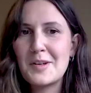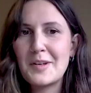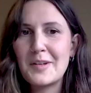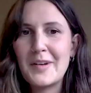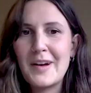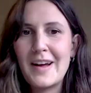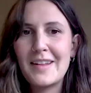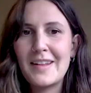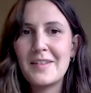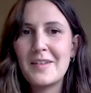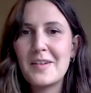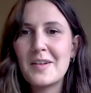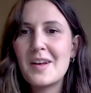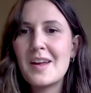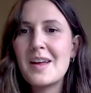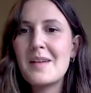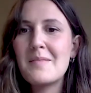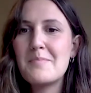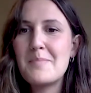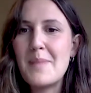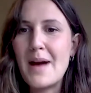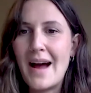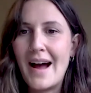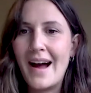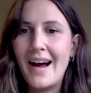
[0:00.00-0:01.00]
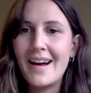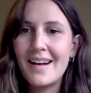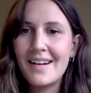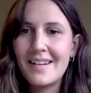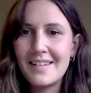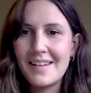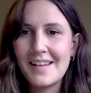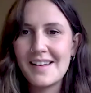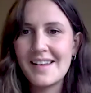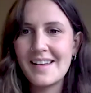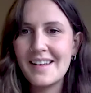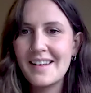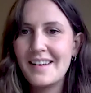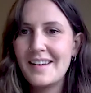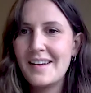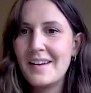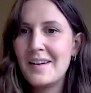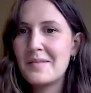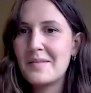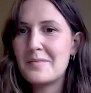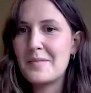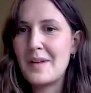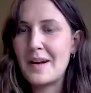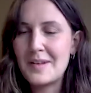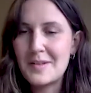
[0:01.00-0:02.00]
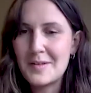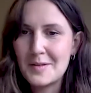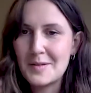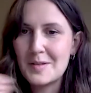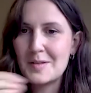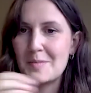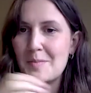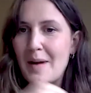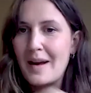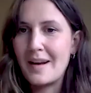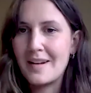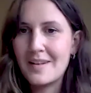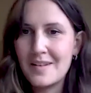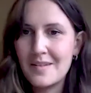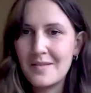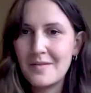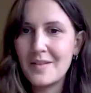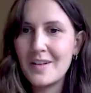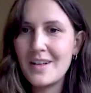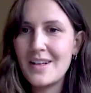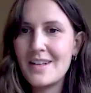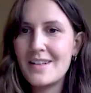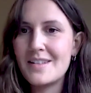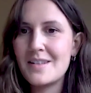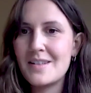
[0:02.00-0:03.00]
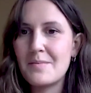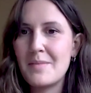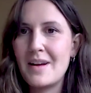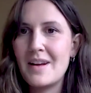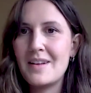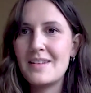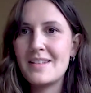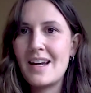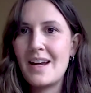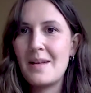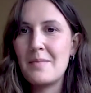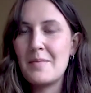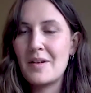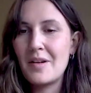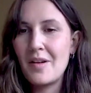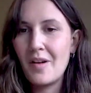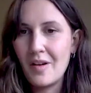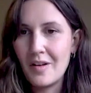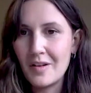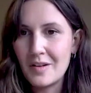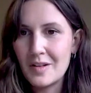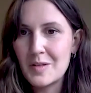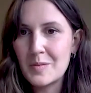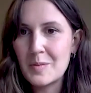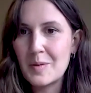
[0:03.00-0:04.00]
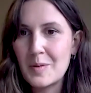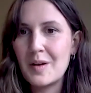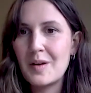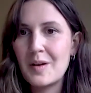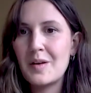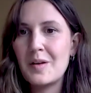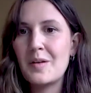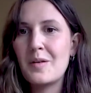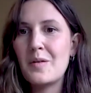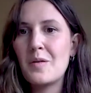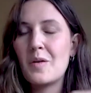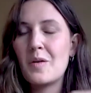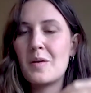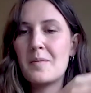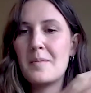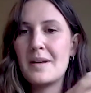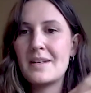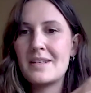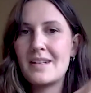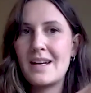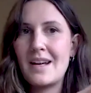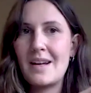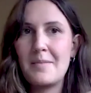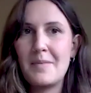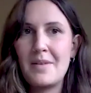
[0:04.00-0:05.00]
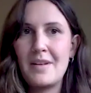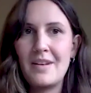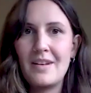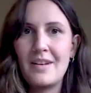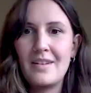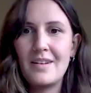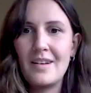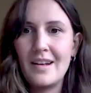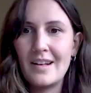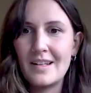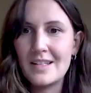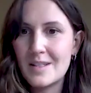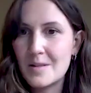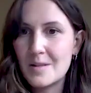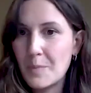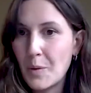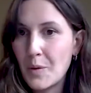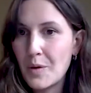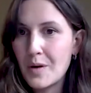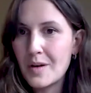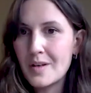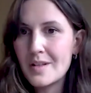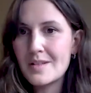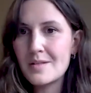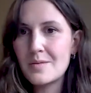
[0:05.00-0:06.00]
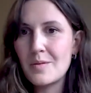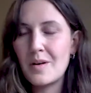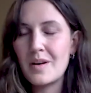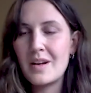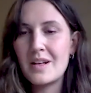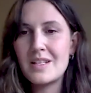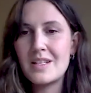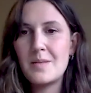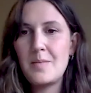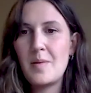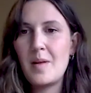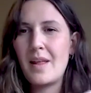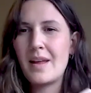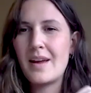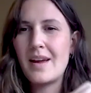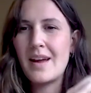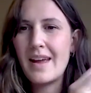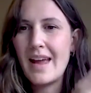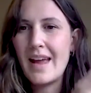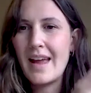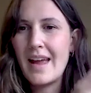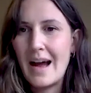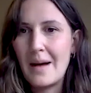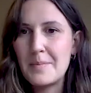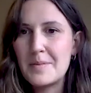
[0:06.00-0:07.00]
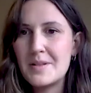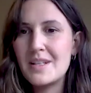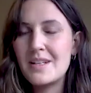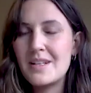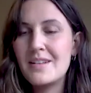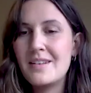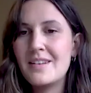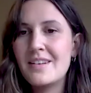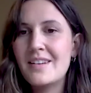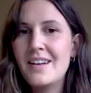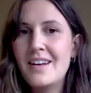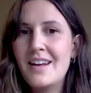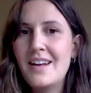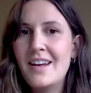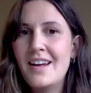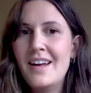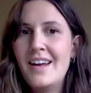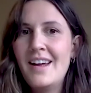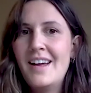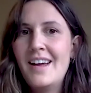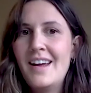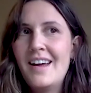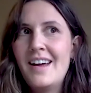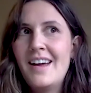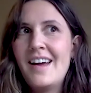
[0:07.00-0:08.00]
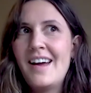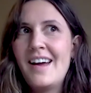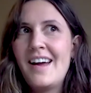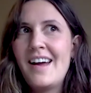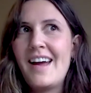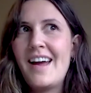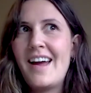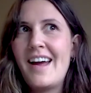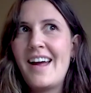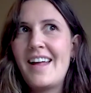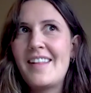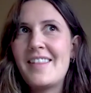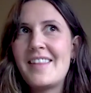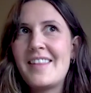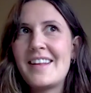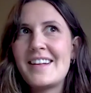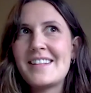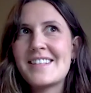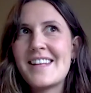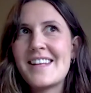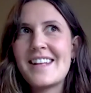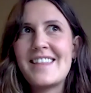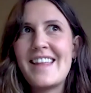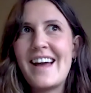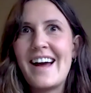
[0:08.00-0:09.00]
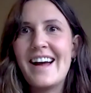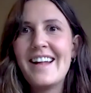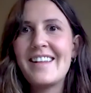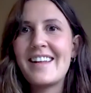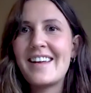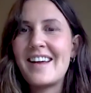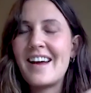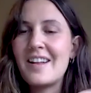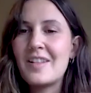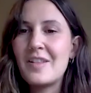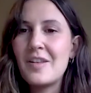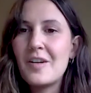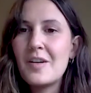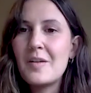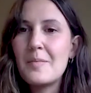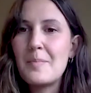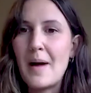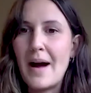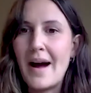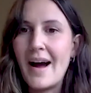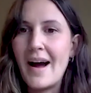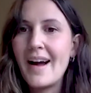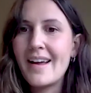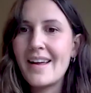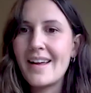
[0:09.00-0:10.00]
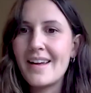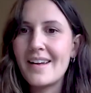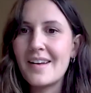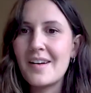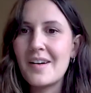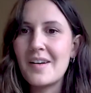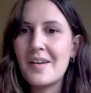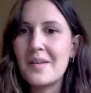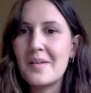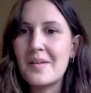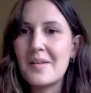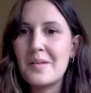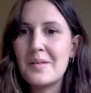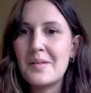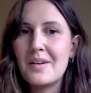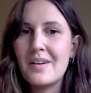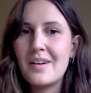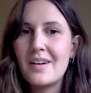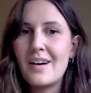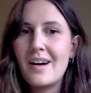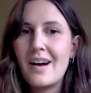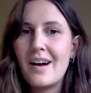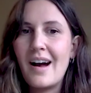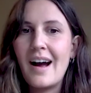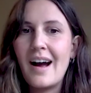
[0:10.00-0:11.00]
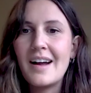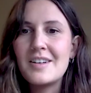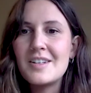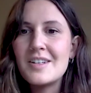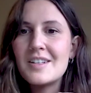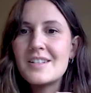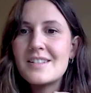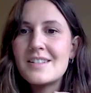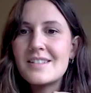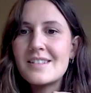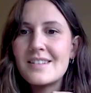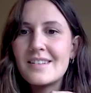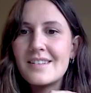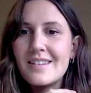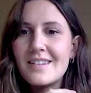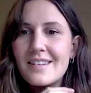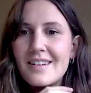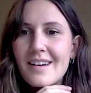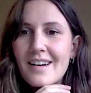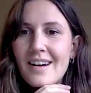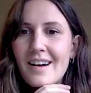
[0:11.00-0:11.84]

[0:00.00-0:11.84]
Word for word: true and looking back like retrospectively to my time in college pro or my time in uh, sports wanting to be like a captain and things like that like i'd look back and go I just,